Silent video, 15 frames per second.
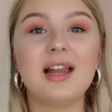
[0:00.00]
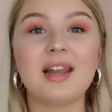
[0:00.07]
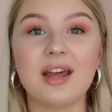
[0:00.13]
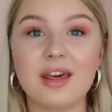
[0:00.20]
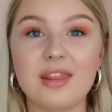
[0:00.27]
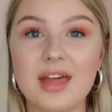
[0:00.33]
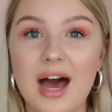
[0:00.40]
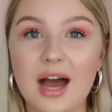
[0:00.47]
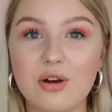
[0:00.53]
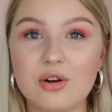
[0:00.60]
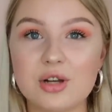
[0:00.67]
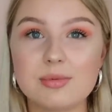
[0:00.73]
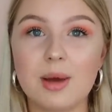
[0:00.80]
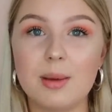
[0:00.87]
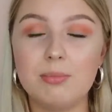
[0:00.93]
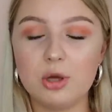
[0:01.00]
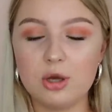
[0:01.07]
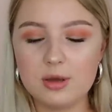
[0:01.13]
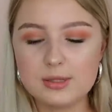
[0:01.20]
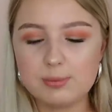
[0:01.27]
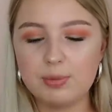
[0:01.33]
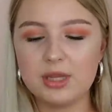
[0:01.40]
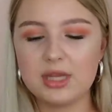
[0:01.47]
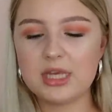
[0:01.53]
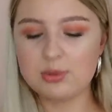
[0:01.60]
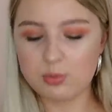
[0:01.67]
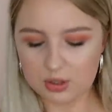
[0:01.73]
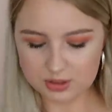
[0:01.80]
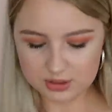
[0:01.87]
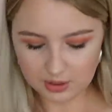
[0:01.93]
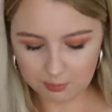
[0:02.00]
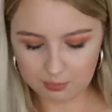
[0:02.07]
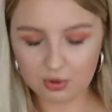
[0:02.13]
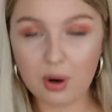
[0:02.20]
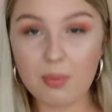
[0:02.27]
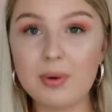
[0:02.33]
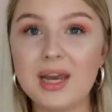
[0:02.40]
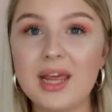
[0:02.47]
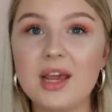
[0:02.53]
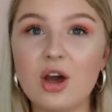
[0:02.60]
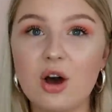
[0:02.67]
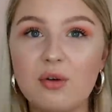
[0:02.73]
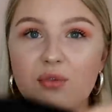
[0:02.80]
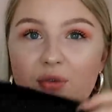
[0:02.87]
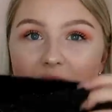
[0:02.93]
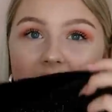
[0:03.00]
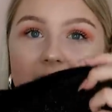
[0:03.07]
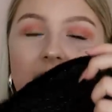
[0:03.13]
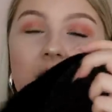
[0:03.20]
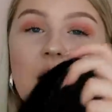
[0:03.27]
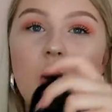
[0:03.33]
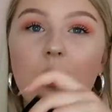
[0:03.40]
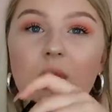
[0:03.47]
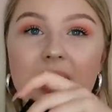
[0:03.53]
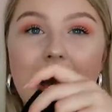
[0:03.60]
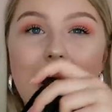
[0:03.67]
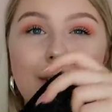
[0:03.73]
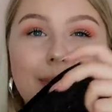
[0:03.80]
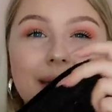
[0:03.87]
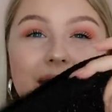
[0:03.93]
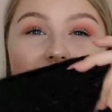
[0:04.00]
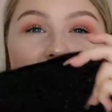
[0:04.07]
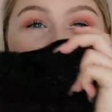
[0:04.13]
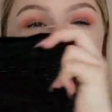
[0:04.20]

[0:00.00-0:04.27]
like that across my boobs, but these ones properly cover it without being